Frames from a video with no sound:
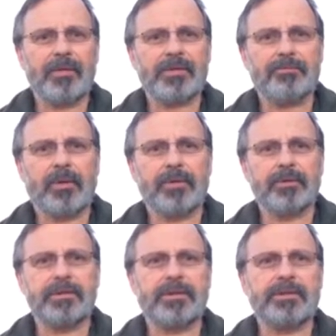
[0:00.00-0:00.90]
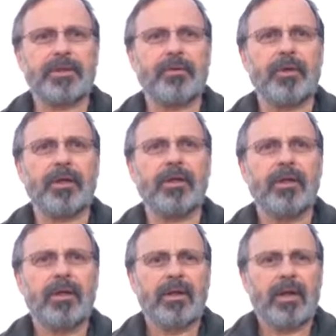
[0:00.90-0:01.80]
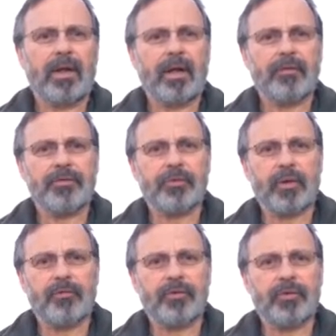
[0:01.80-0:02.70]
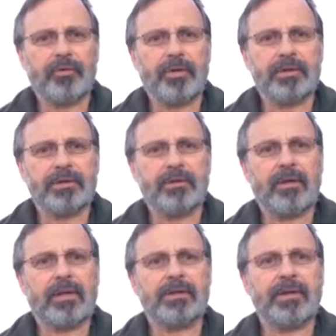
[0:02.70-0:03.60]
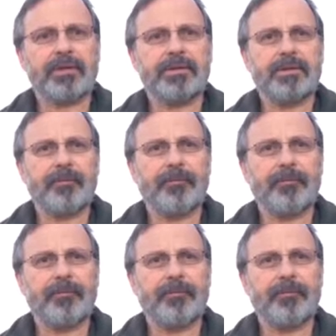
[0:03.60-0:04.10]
There's ponds, there's a creek, there's quite a few trees and grasslands.